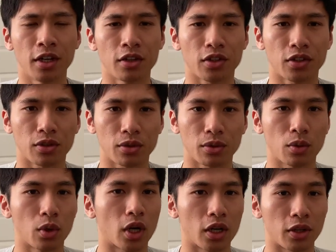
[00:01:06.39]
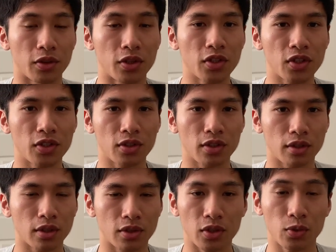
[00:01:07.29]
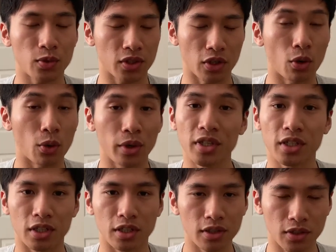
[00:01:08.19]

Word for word: So uh, this this was an OST,